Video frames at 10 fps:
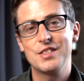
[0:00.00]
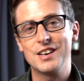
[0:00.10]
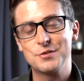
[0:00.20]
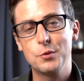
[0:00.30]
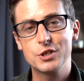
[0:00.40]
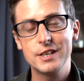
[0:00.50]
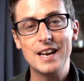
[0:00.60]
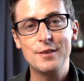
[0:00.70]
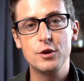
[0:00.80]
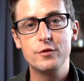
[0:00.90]
Thanks for watching.
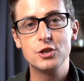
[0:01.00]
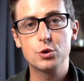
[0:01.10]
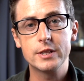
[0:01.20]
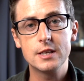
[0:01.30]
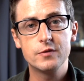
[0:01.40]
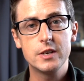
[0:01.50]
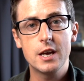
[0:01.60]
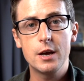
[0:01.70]
If you've enjoyed this video,